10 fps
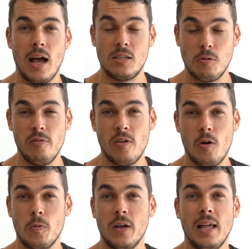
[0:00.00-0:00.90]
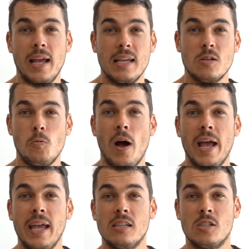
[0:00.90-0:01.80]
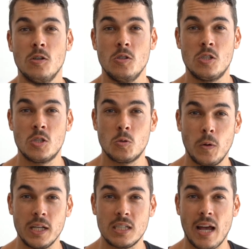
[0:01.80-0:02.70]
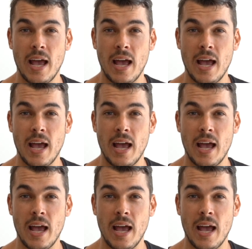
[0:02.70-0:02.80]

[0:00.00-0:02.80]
A 12 volt relay is a way to switch